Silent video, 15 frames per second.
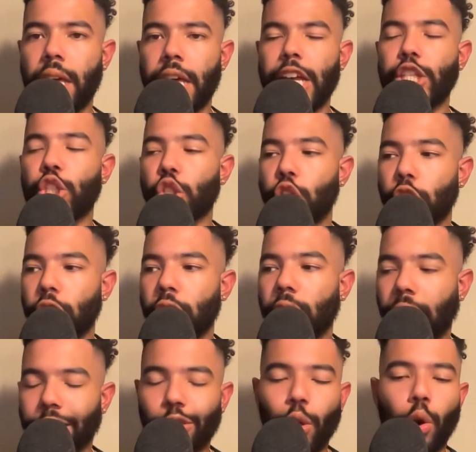is good,
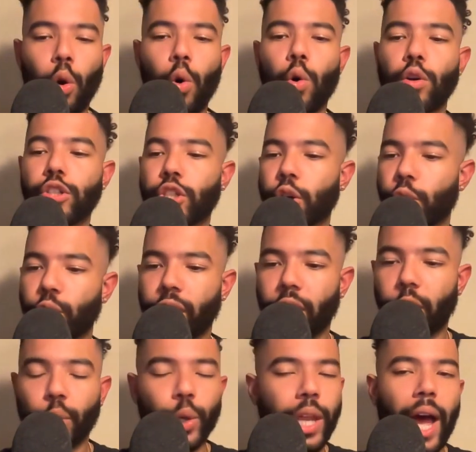like the Lourdes
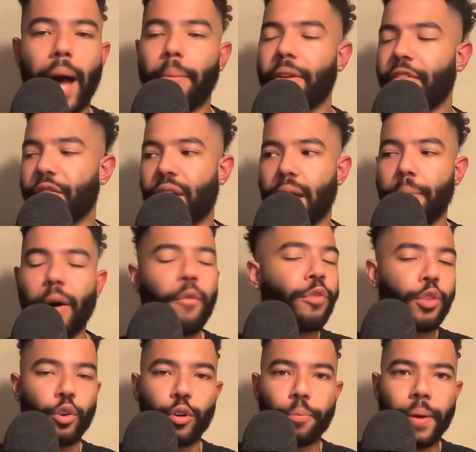Gurriel, Tommy Pham of
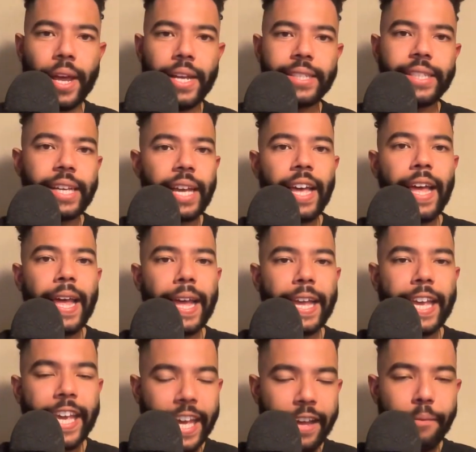third base.
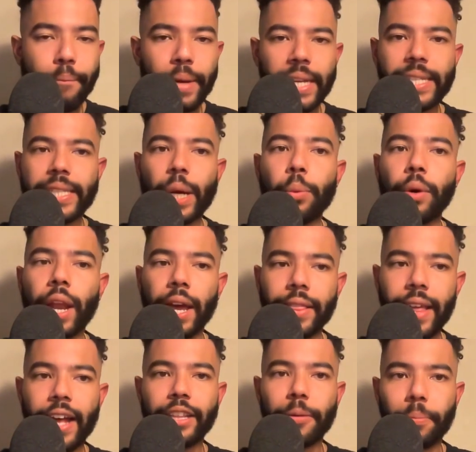Get me someone like
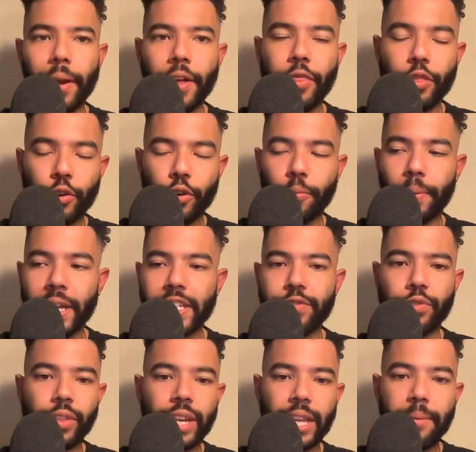that to play third base
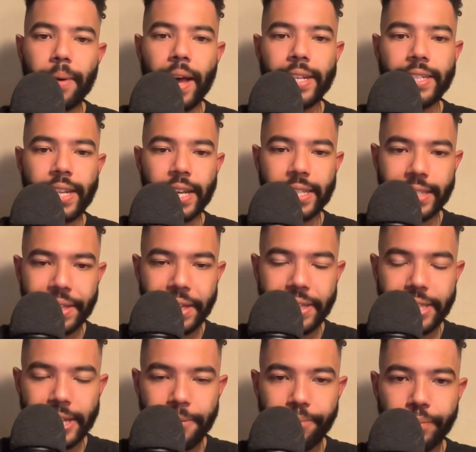for the D-backs next
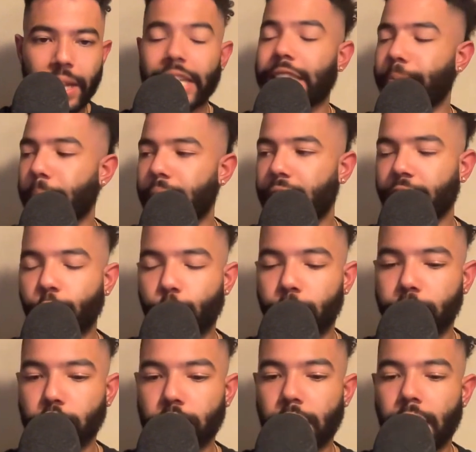season. And speaking of
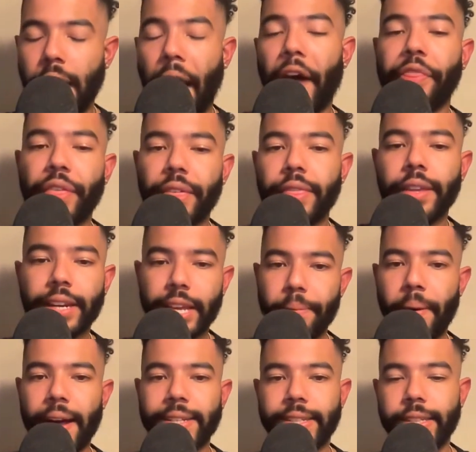which, I think the
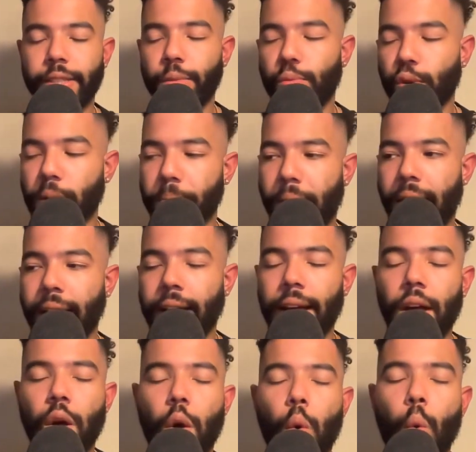D-backs need to bring back
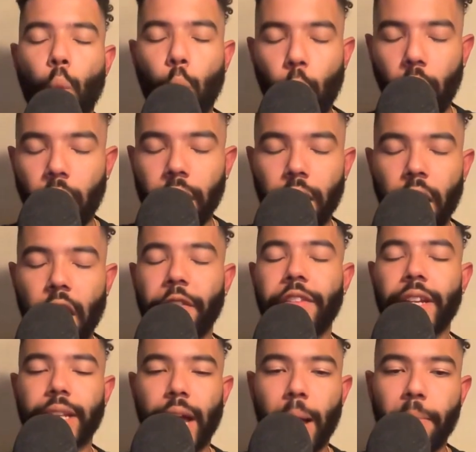one of
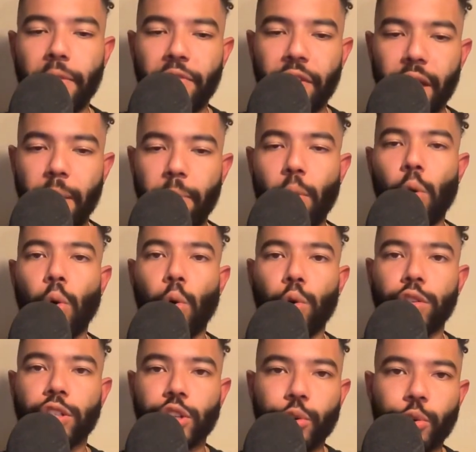the Tommy Pham or
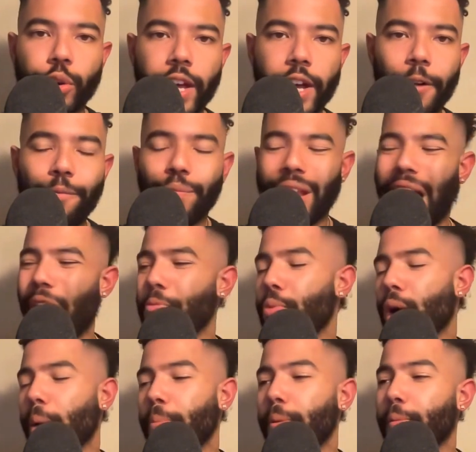Lourdes Gurriel. I
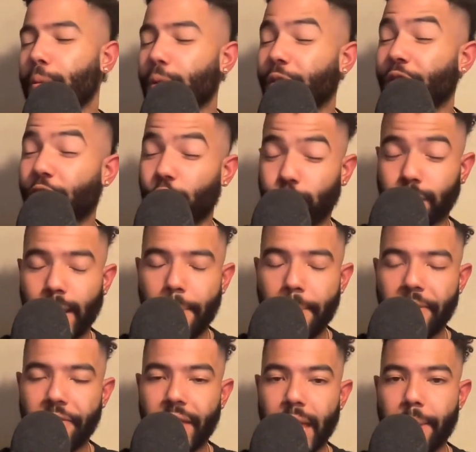probably prefer
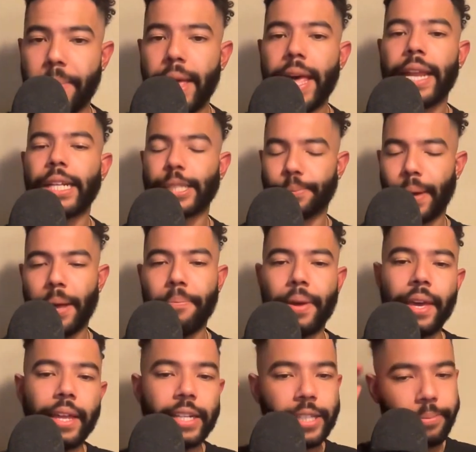Tommy Pham despite
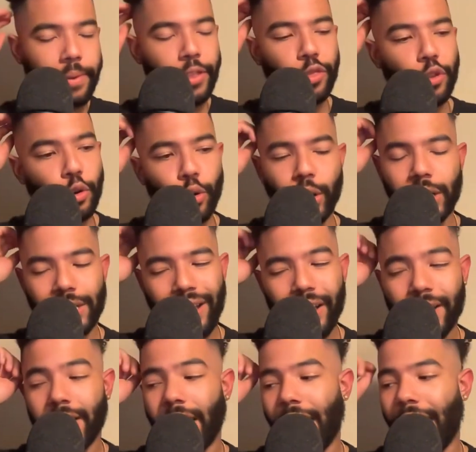being in his mid-30s.
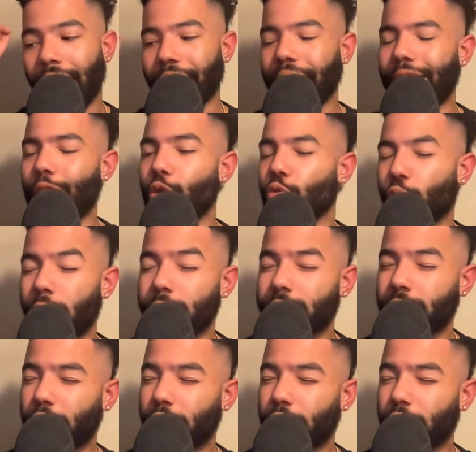I think he runs a